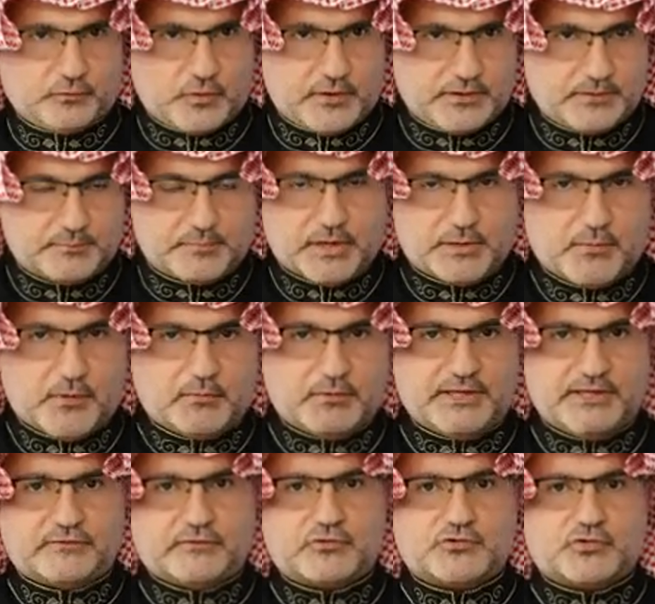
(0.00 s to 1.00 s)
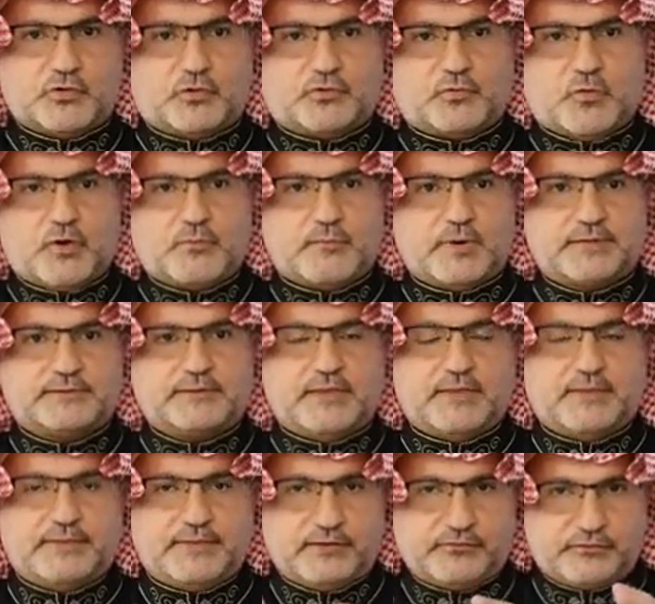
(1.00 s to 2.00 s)
one probably is a short one, but
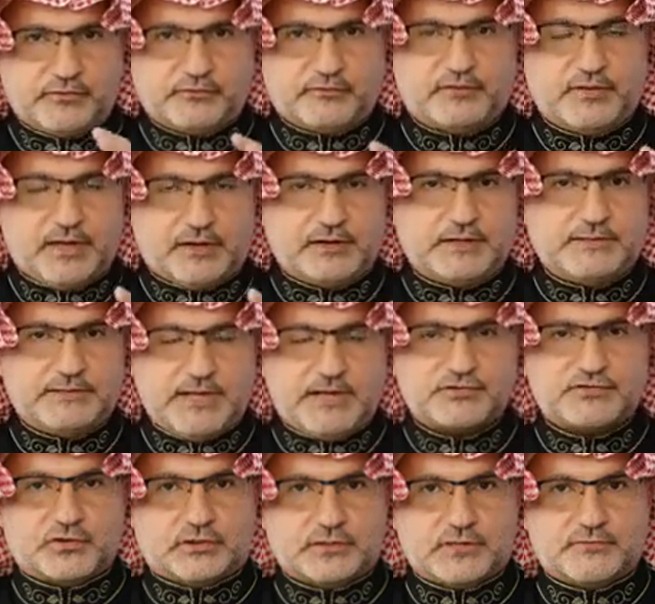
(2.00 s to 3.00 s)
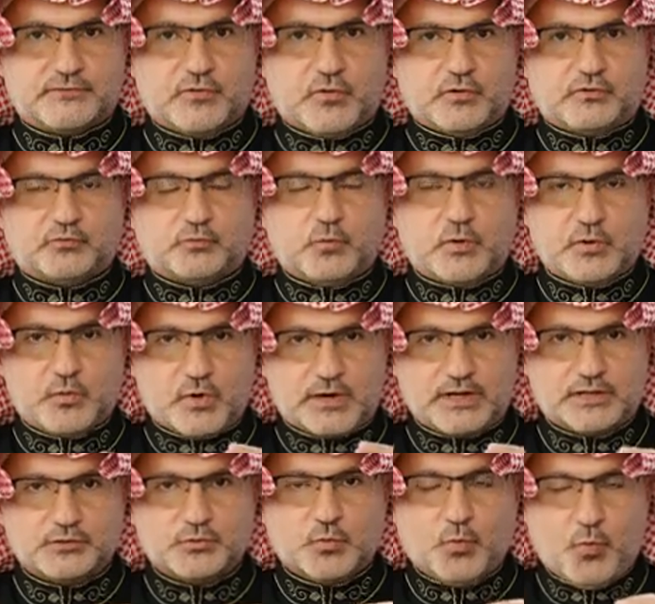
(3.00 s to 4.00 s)
this is done intentionally, folks. We
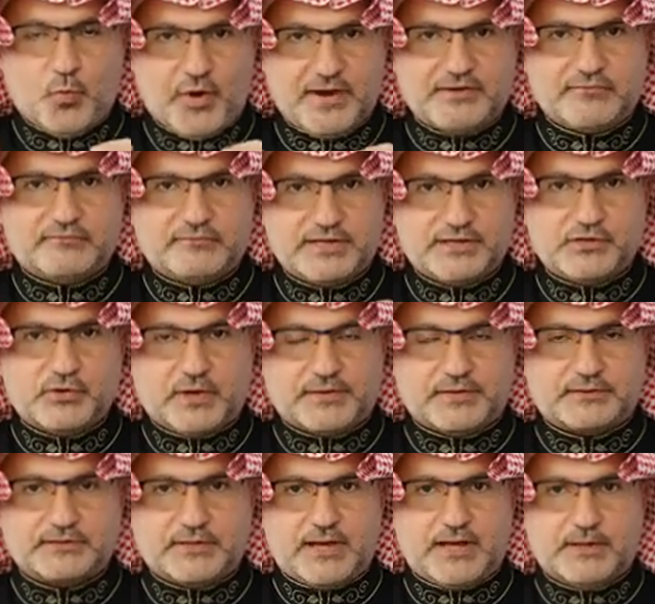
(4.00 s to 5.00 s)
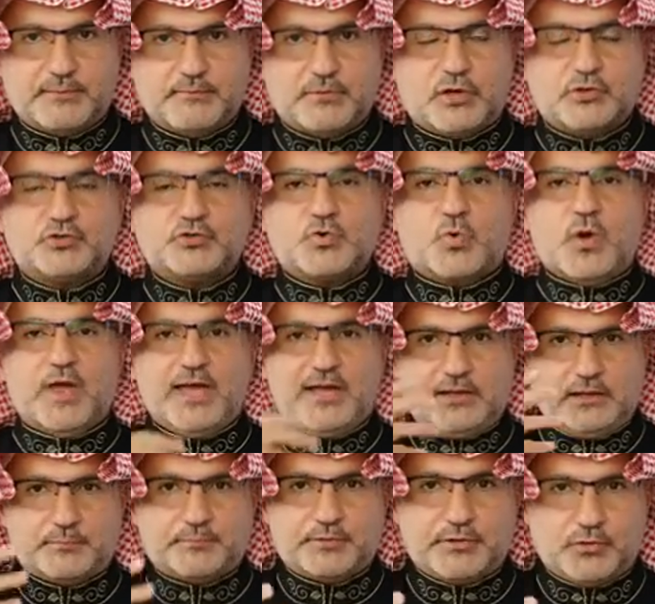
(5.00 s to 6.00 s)
want to do one video at a time to
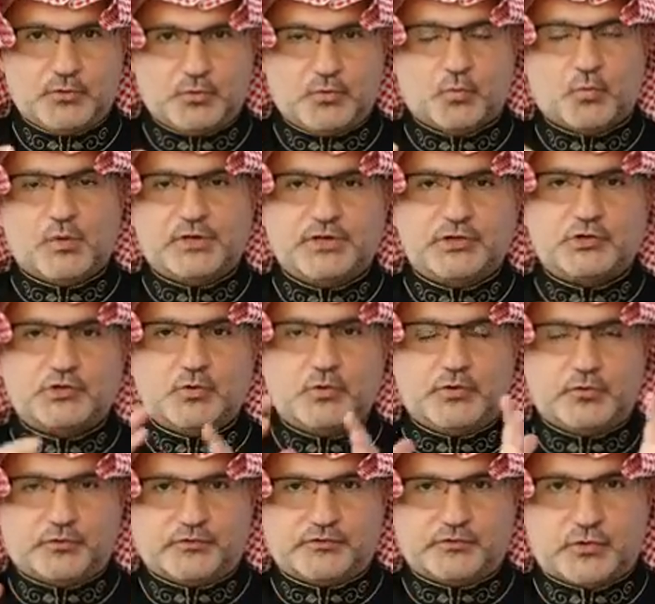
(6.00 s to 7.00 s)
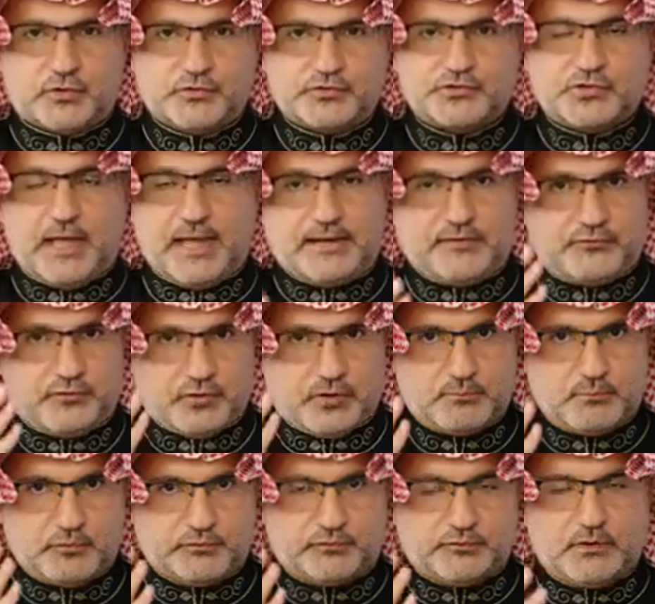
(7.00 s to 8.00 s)
help you when you do your search. And if you're a
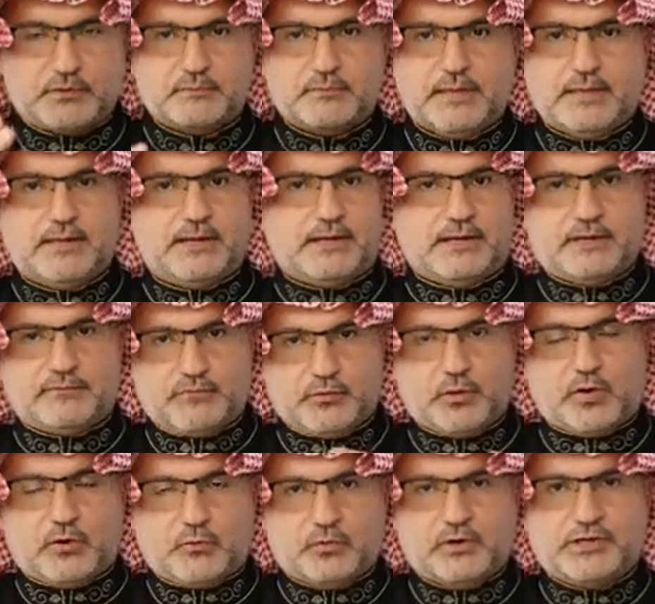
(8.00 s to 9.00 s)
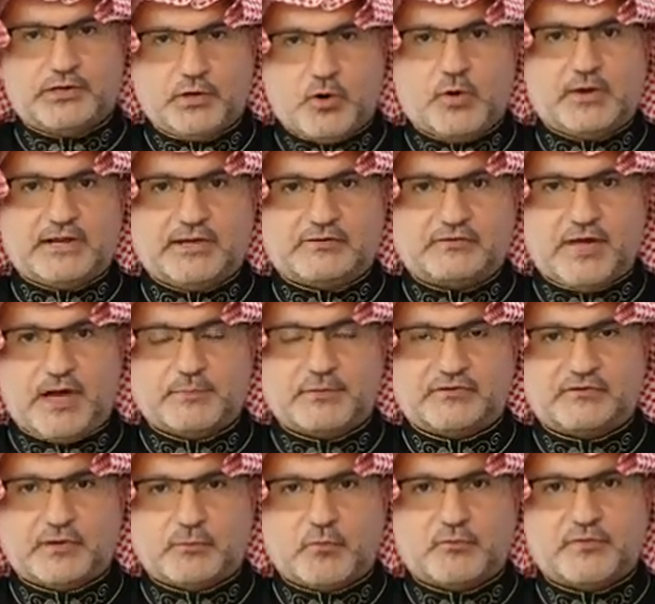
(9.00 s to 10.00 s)
Muslim, if you want to really go and
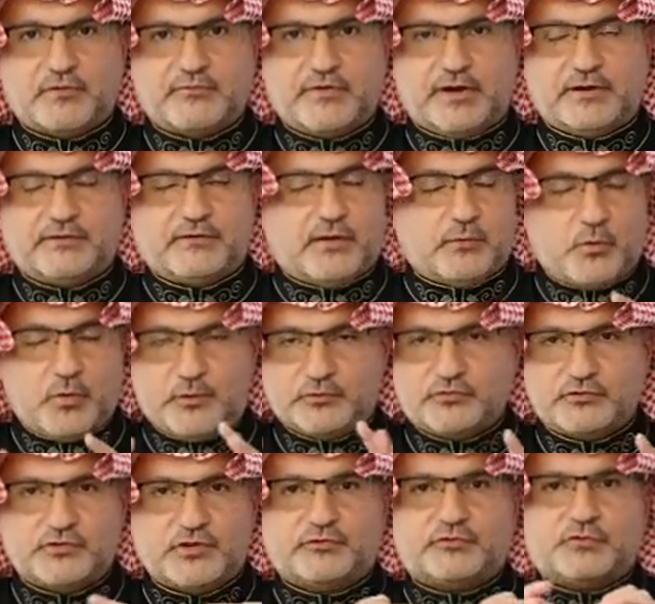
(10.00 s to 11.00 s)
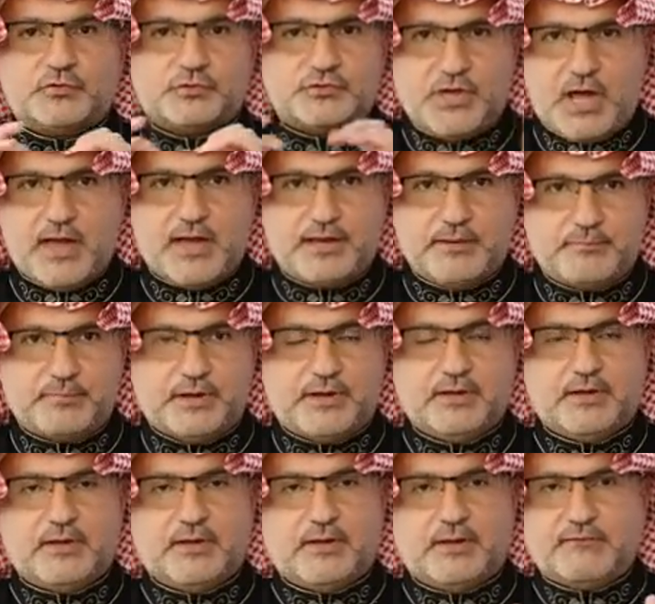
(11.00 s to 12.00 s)
examine some of the variants, we want you just to type
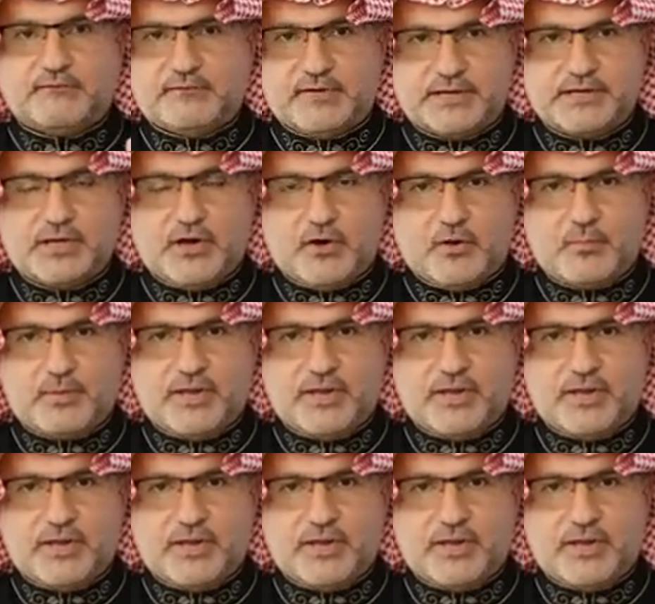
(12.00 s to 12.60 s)
video